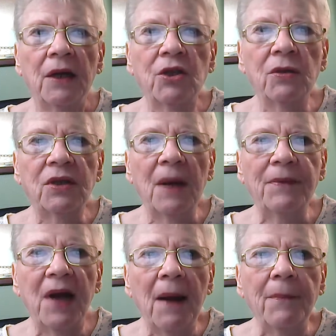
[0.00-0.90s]
to
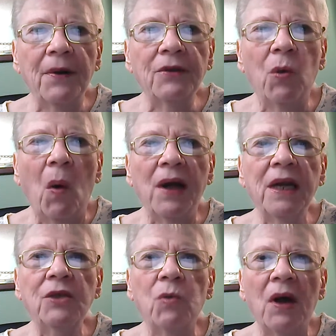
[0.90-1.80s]
September
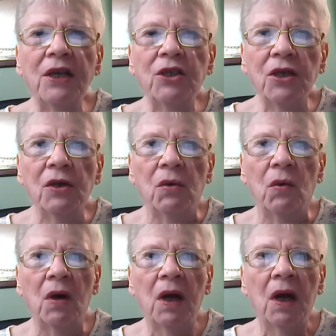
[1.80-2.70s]
2022,